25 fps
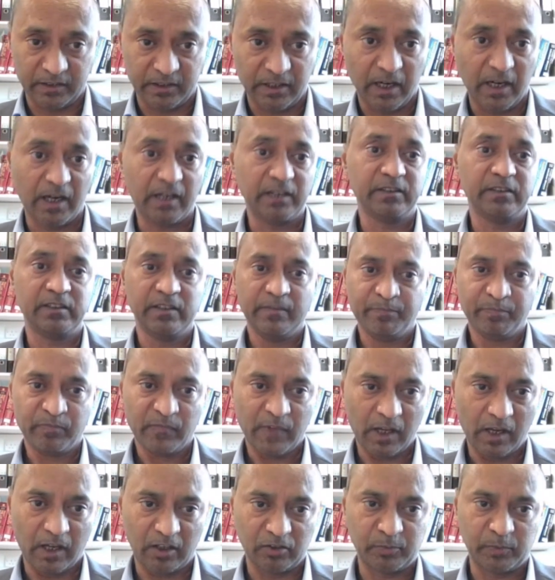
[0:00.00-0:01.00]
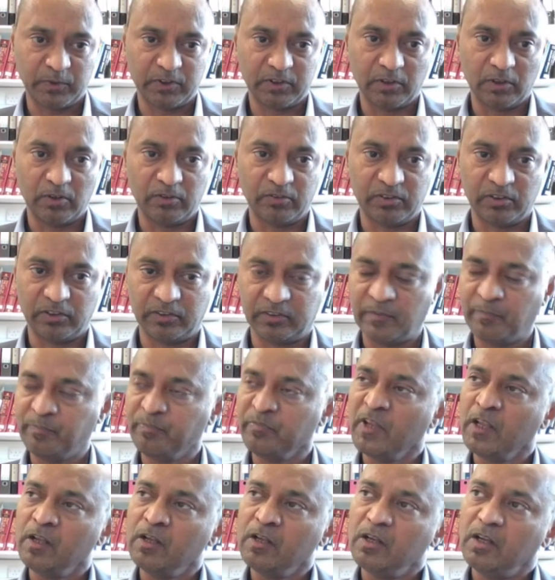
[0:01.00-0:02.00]
and aspergillosis.
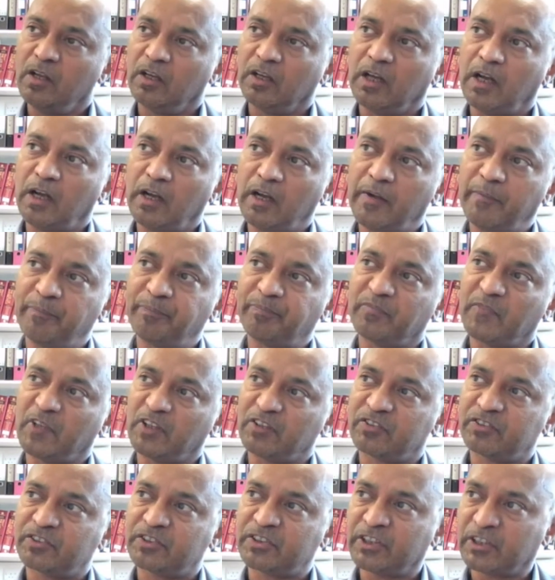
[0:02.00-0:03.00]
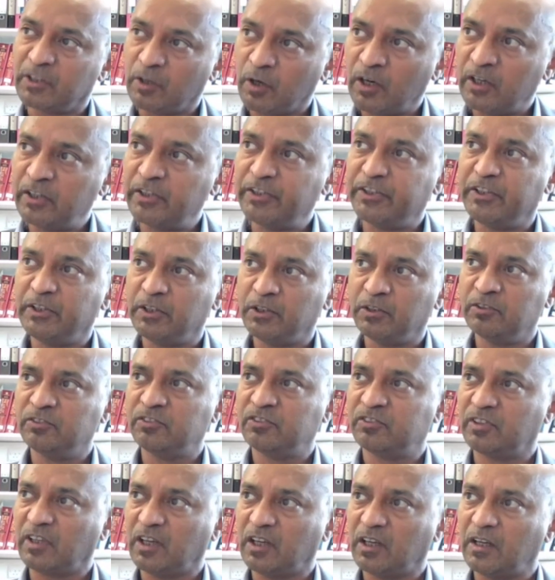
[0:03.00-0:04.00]
Steroid
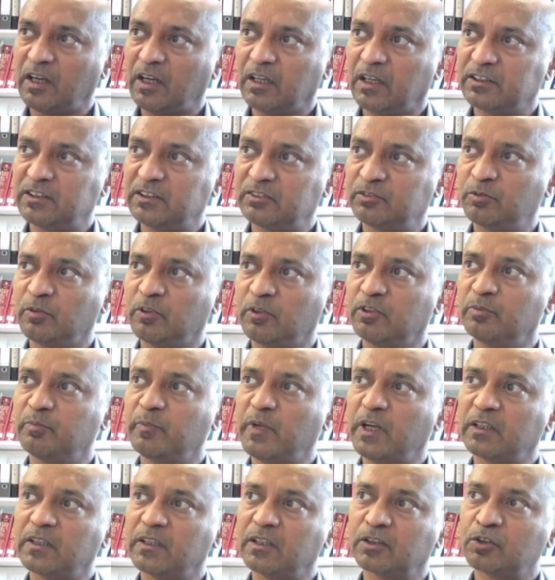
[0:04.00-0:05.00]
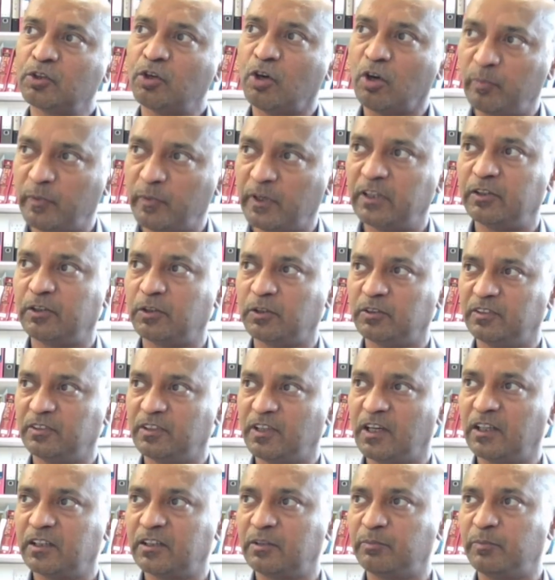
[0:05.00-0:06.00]
use, I just want to make a comment on
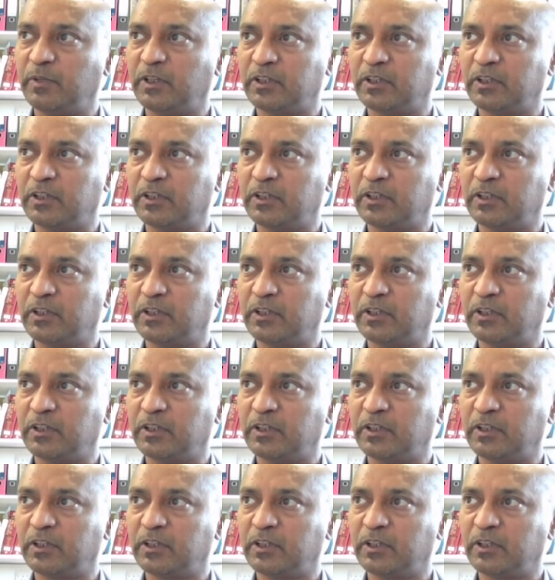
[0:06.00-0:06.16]
that